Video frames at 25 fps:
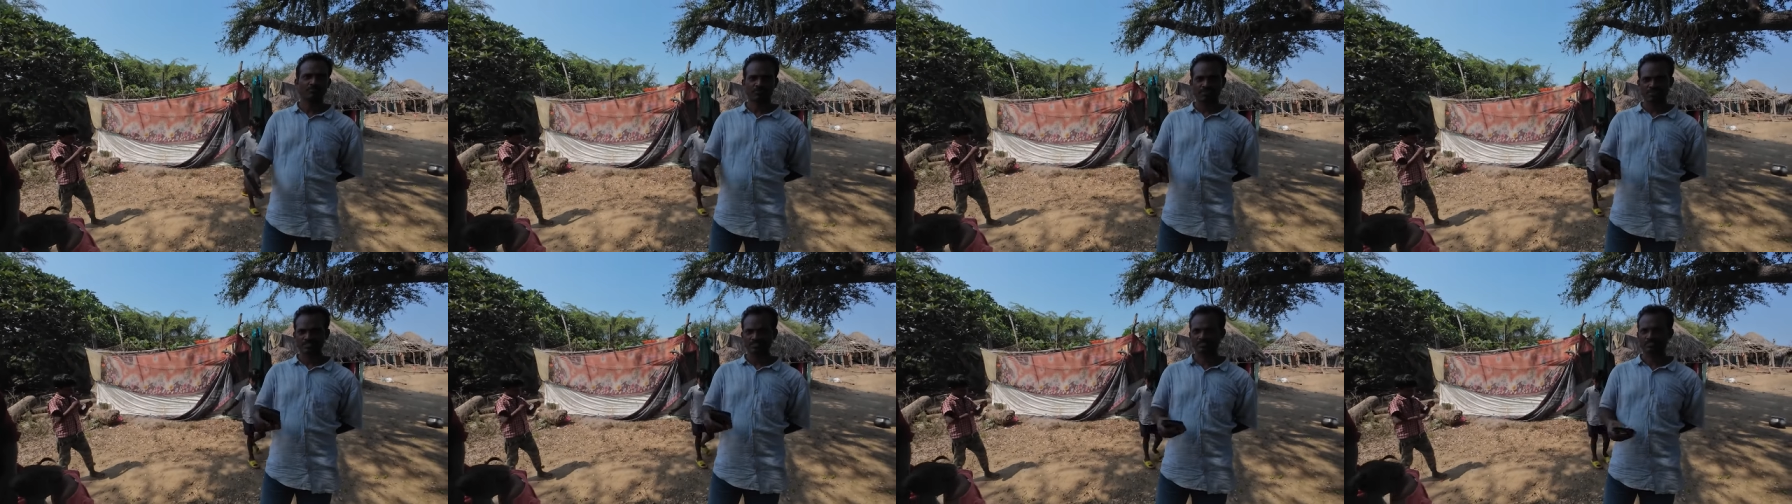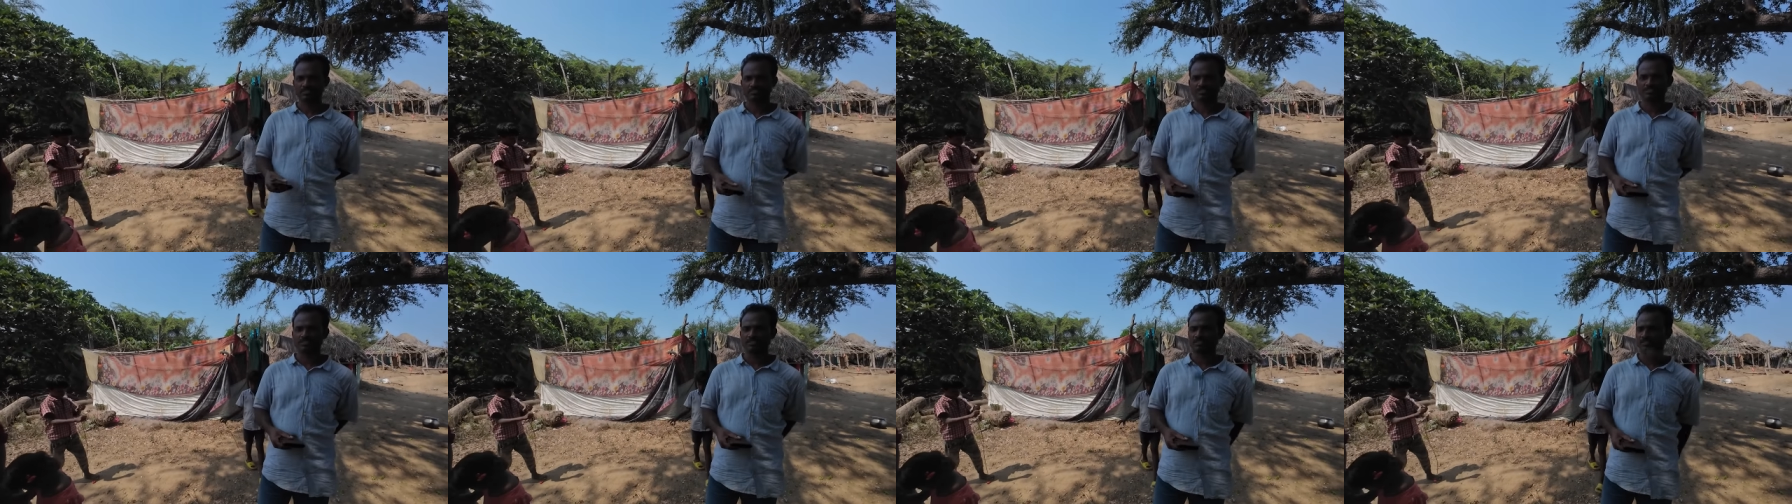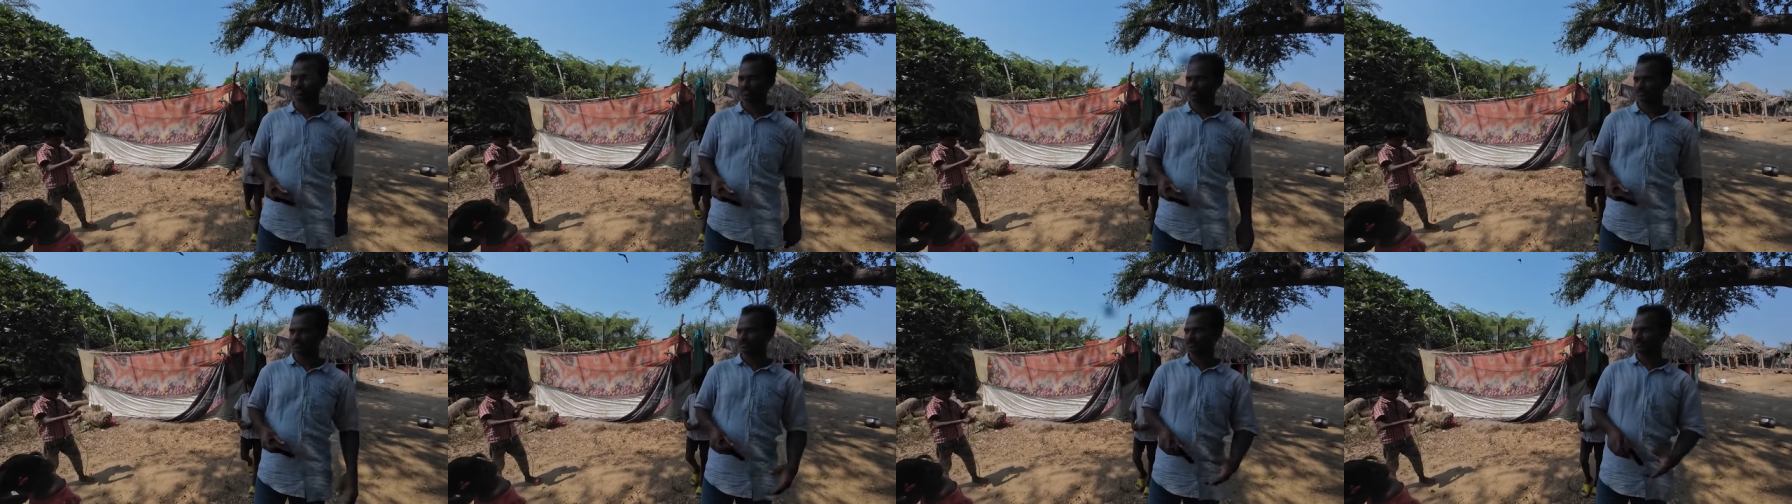Fresh
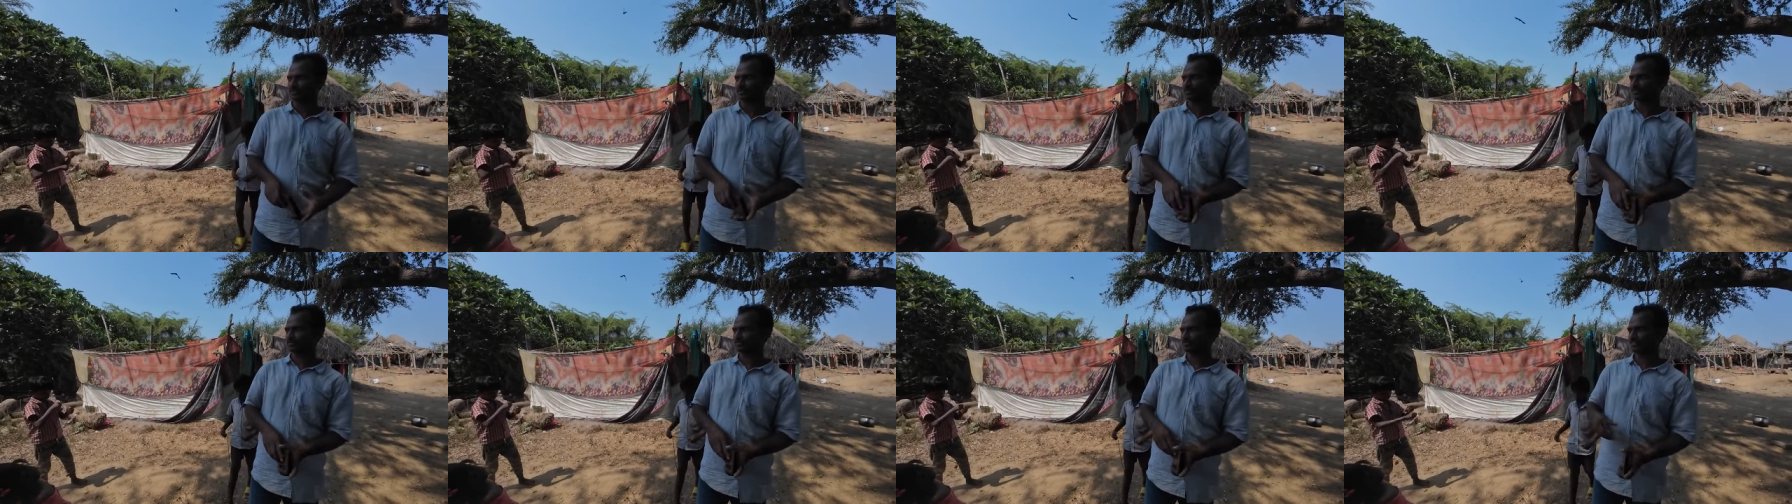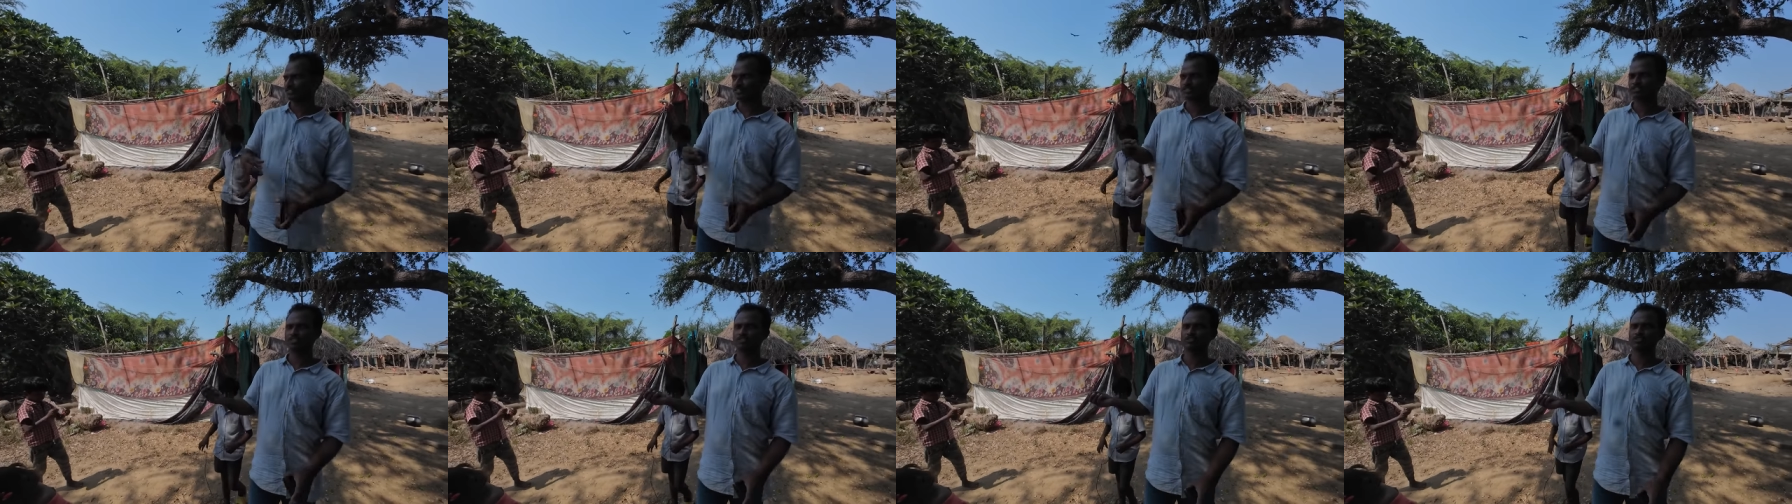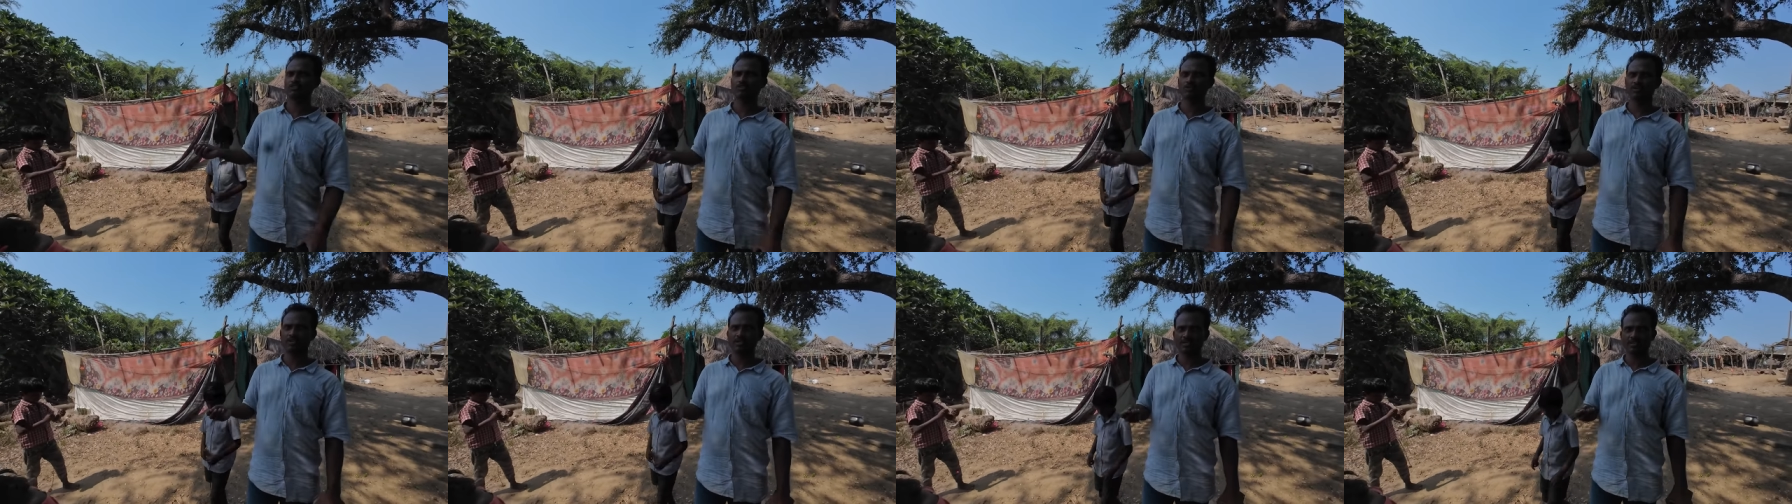uh, fishing,
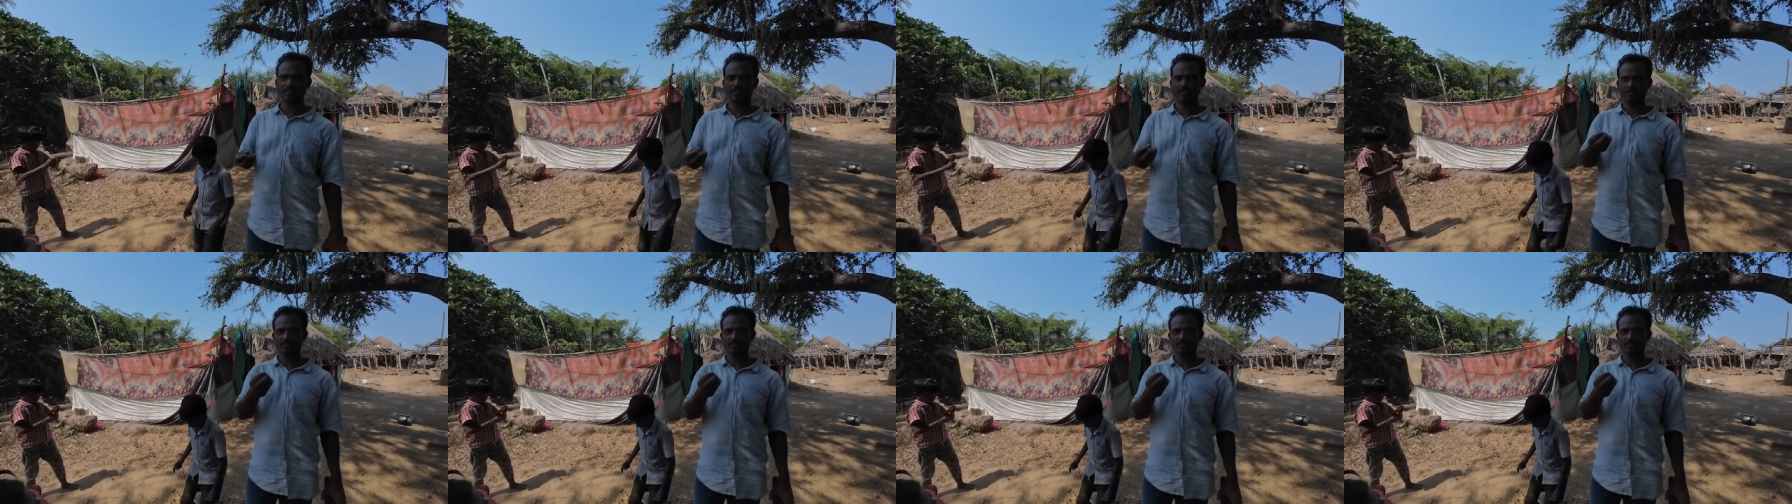koda,